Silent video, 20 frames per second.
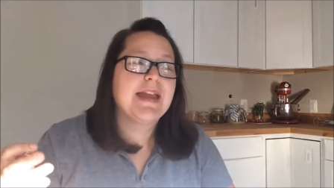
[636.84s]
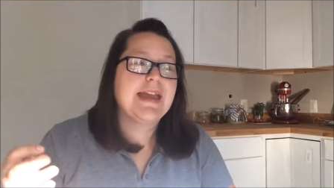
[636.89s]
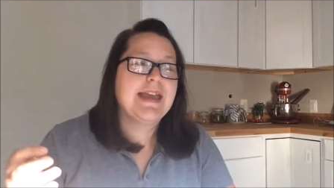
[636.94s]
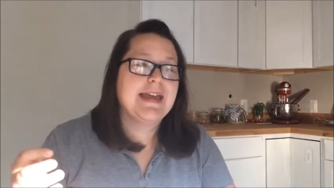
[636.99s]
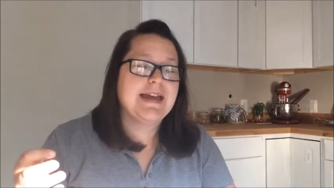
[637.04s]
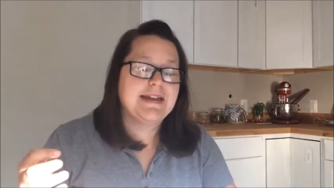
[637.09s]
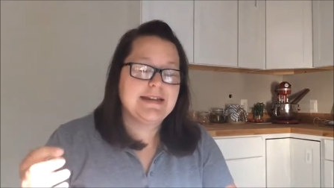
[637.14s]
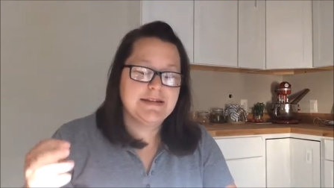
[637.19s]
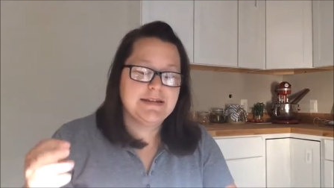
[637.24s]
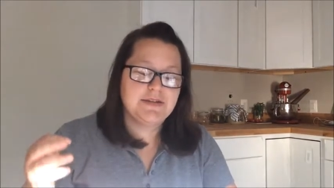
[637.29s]

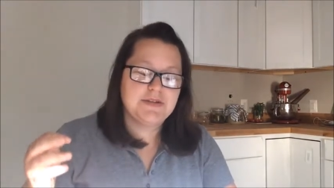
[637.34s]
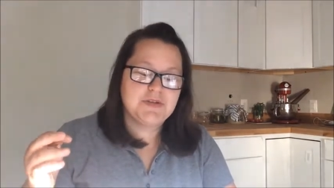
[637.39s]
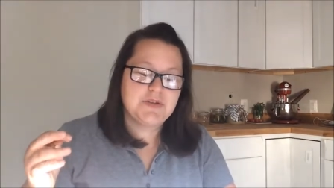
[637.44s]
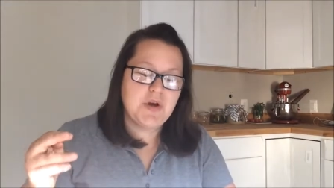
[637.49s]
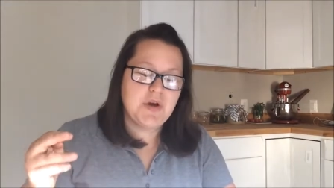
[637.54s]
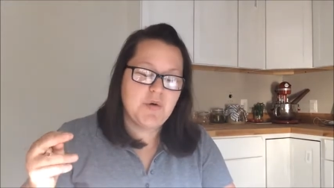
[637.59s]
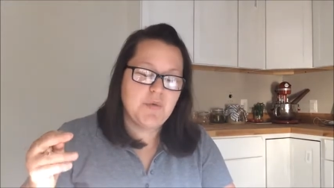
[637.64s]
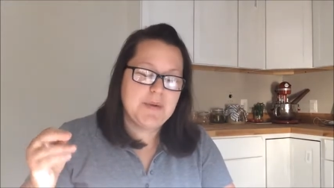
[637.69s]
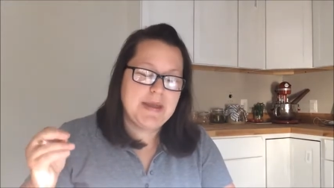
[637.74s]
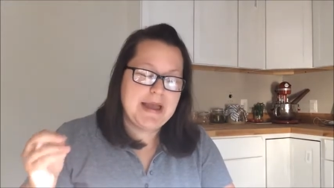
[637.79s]
And
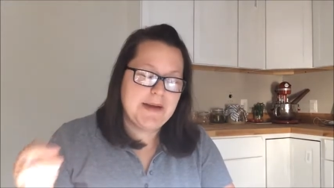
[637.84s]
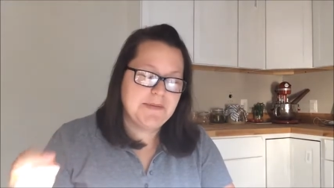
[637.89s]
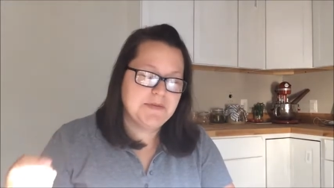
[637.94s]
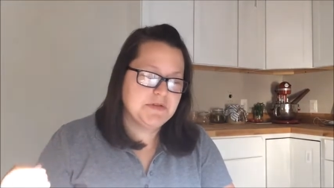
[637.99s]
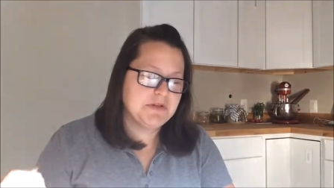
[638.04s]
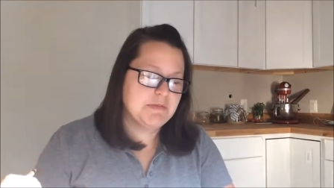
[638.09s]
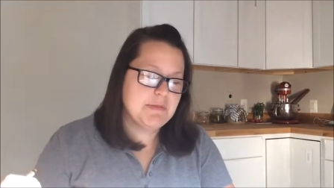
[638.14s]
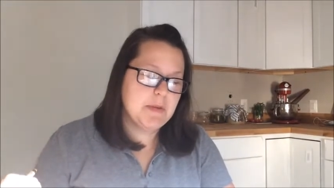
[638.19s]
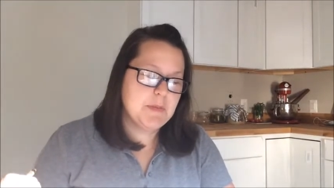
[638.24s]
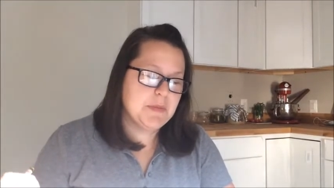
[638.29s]
so we have
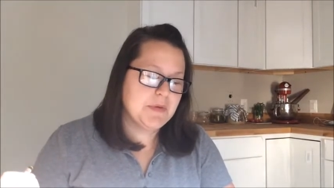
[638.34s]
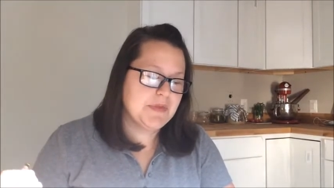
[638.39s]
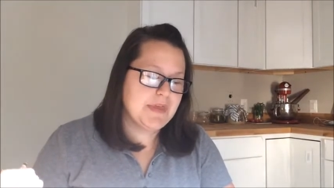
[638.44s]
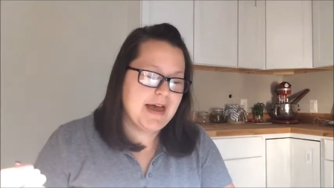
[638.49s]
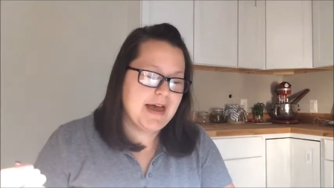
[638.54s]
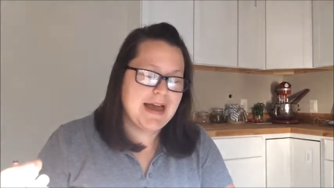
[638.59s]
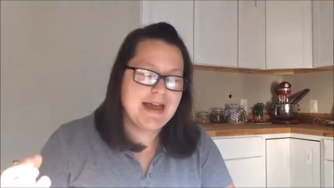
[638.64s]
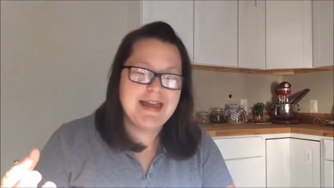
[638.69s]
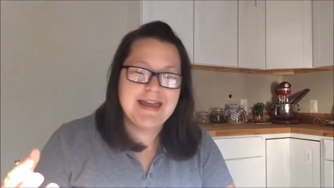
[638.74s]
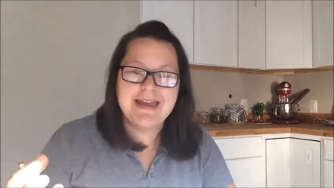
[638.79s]
to remember
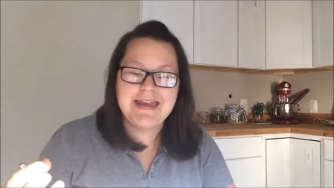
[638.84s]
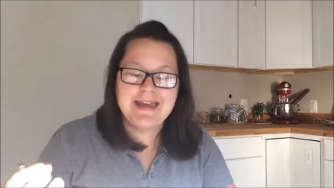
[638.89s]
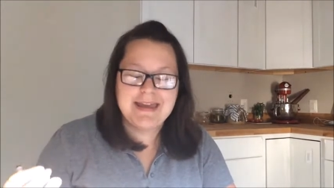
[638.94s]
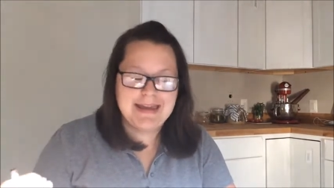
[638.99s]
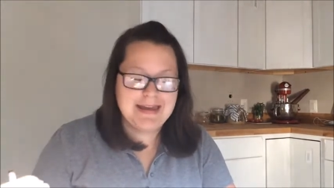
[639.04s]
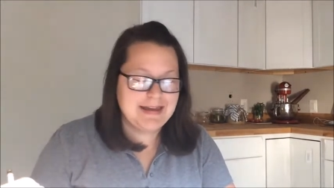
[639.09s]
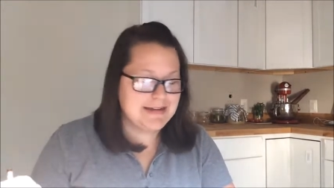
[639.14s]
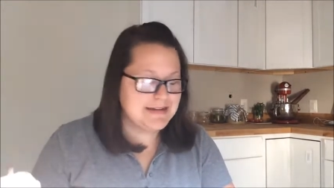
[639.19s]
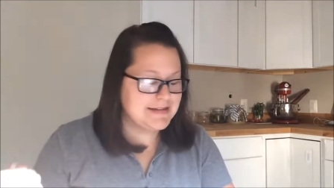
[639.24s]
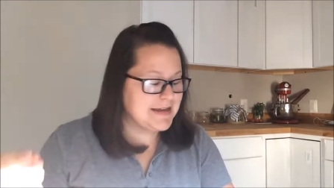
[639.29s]
that.
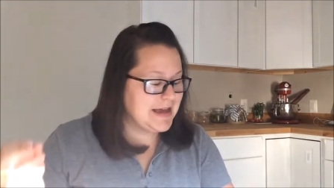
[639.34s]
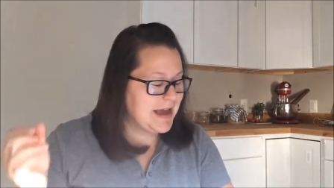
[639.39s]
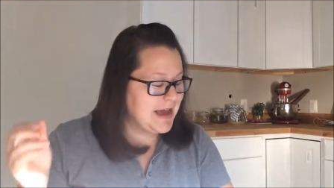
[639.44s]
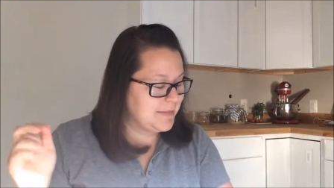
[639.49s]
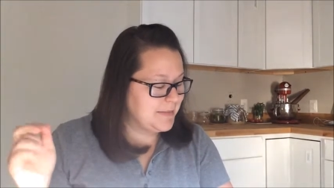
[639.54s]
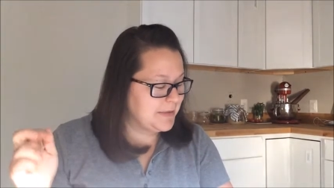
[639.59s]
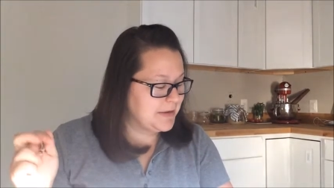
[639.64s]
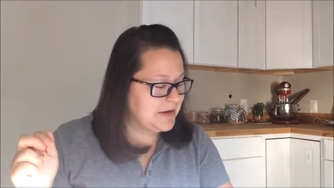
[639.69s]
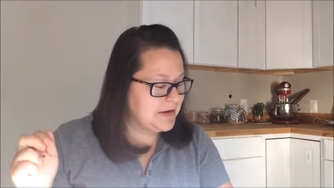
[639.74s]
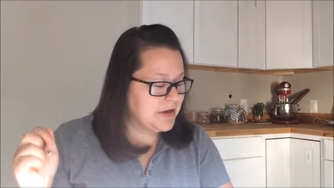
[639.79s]
And
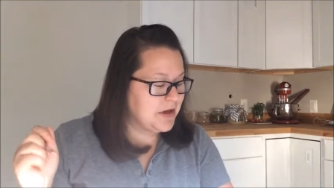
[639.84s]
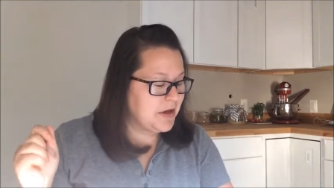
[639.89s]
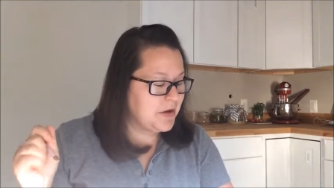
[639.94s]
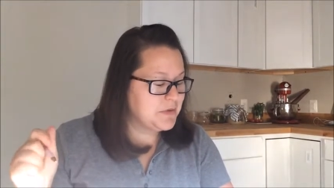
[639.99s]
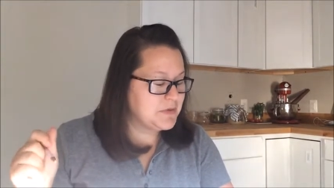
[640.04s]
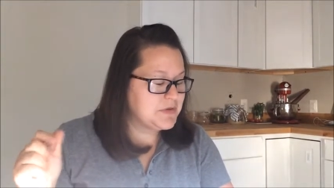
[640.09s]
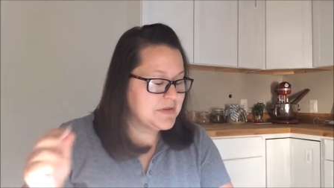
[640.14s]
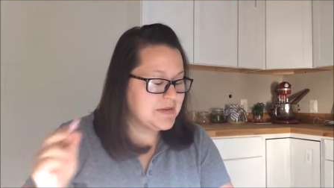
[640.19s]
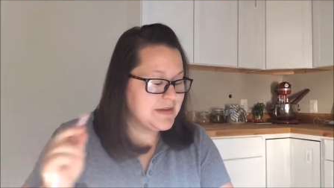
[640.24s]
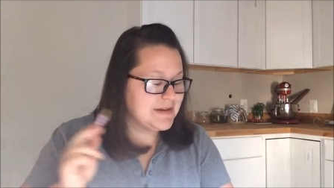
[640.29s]
I'm going to
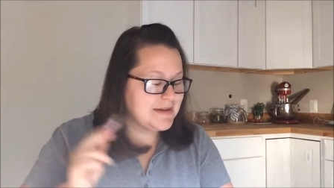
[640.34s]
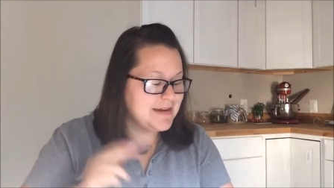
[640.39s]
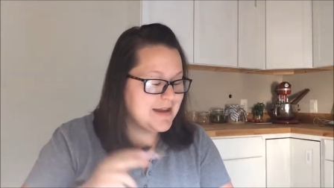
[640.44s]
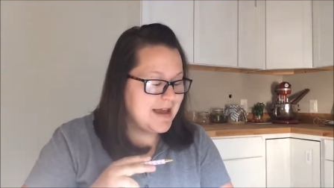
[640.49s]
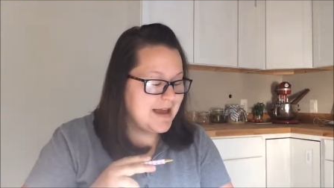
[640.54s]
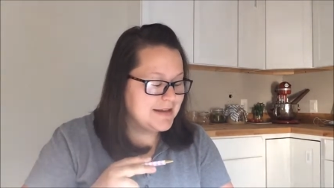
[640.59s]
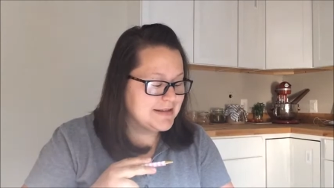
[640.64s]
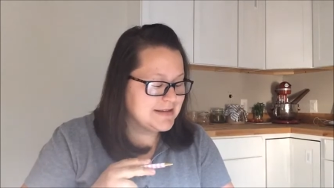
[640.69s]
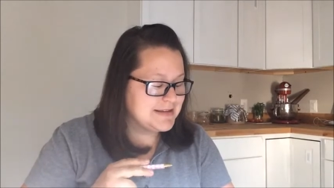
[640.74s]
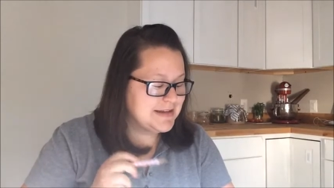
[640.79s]
go to the
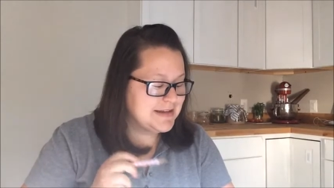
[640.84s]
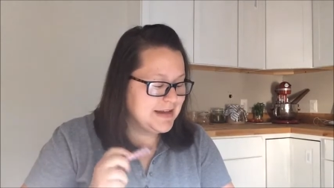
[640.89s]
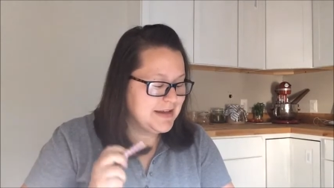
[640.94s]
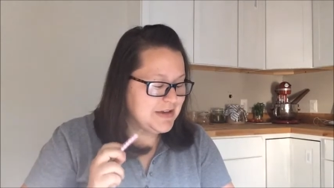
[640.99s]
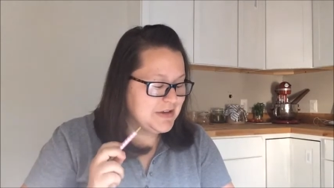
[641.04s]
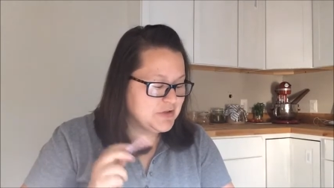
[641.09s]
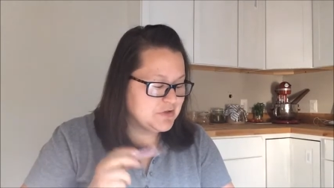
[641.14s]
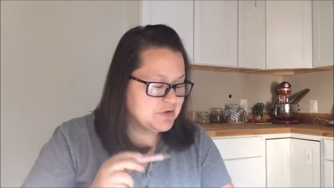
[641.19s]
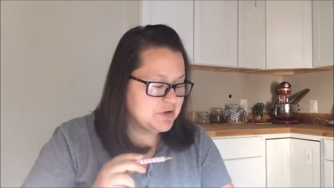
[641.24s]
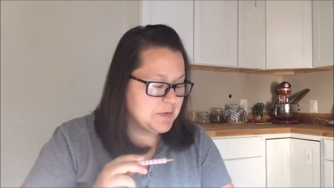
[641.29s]
next
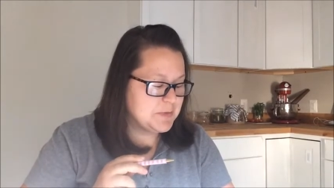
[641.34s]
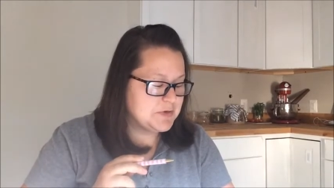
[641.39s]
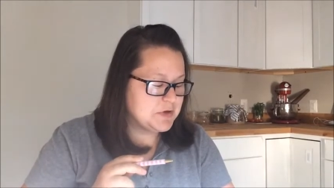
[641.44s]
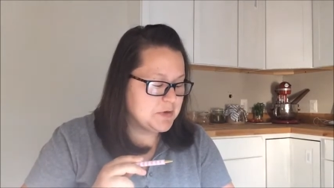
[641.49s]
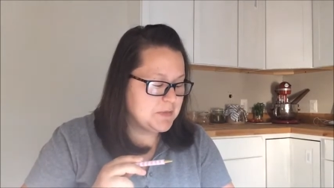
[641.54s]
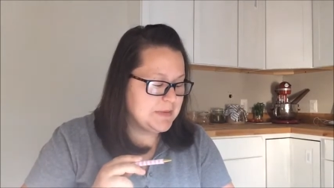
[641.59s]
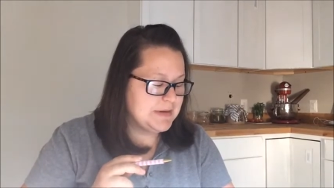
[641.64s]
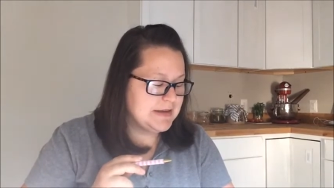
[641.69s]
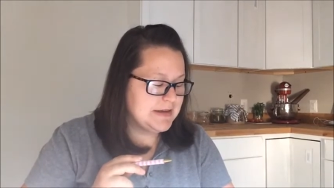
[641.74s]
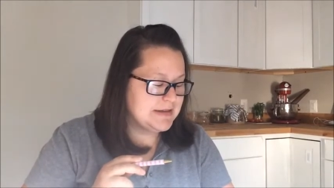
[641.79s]

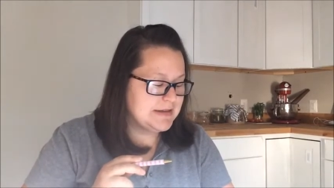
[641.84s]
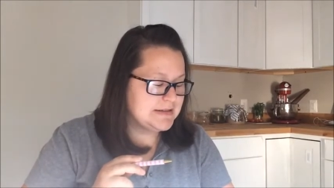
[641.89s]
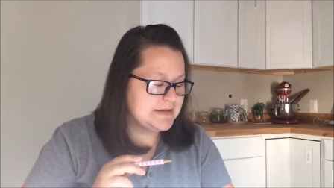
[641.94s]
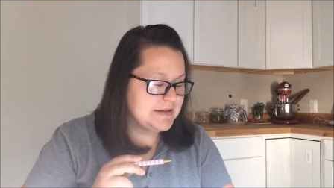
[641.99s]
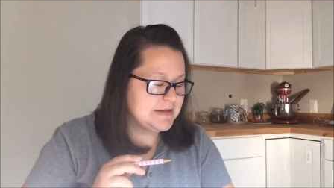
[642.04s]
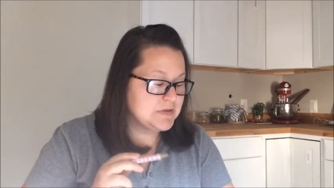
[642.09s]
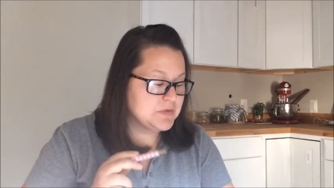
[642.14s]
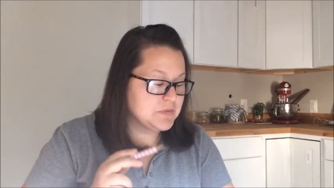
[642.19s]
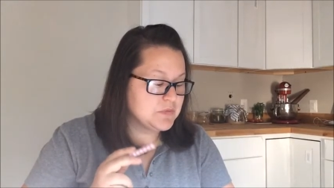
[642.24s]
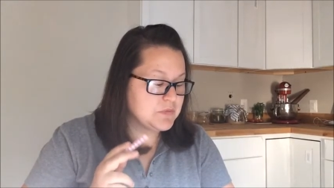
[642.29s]
scripture because
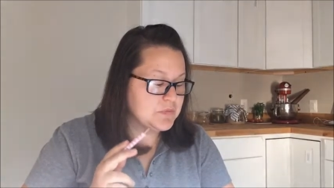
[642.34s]
it's